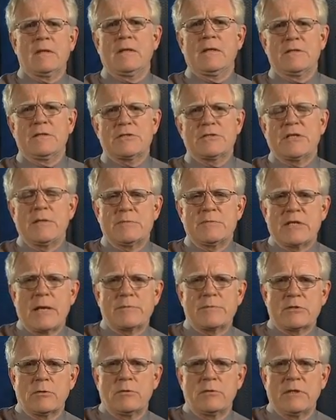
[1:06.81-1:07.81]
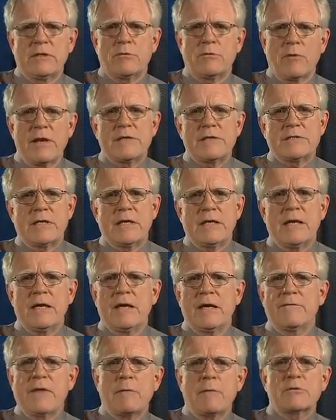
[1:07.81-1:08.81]
This seems absolutely crazy.
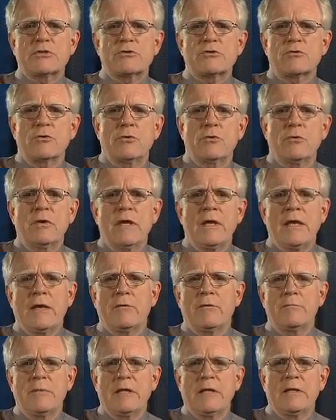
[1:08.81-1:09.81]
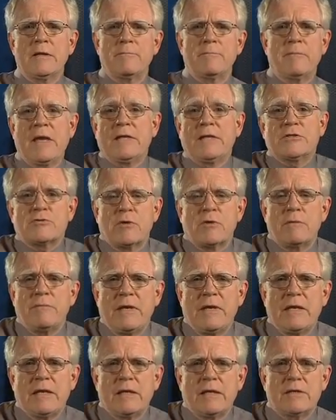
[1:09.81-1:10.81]
If that was true, it would mean that mainstream
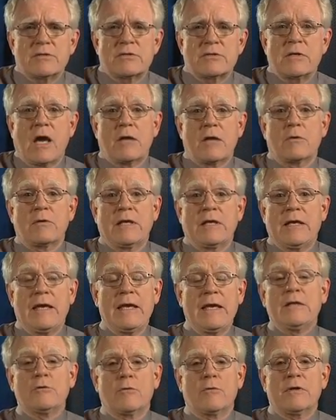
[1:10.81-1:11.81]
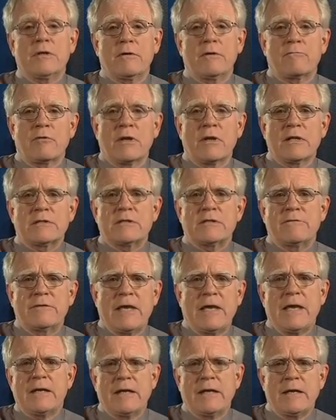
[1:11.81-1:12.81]
media is not only ignorant of relative
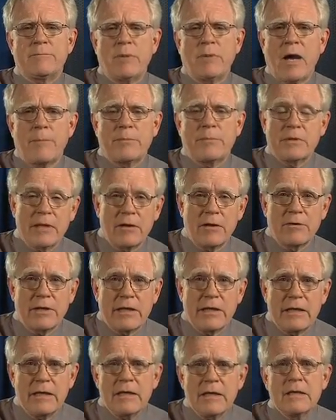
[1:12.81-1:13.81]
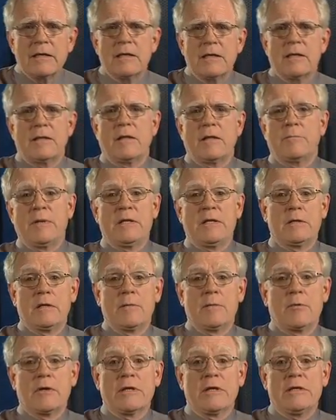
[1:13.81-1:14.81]
candidate popularity, they'd be
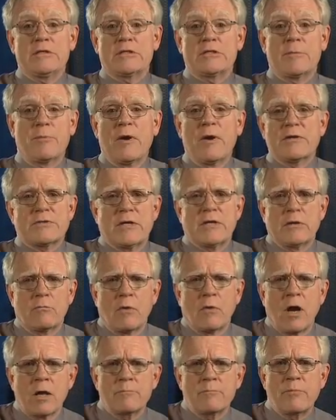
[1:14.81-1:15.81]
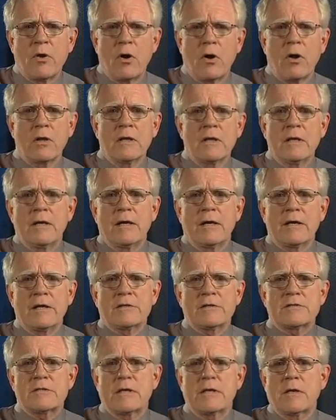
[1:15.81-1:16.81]
deliberately suppressing Ron Paul
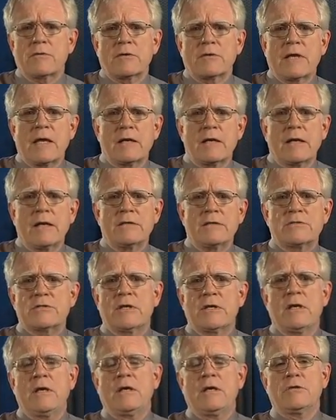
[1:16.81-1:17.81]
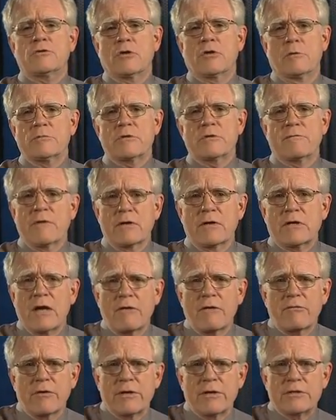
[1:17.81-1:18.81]
against the other candidates in terms of their
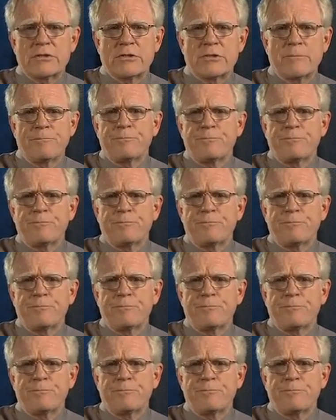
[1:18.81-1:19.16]
coverage.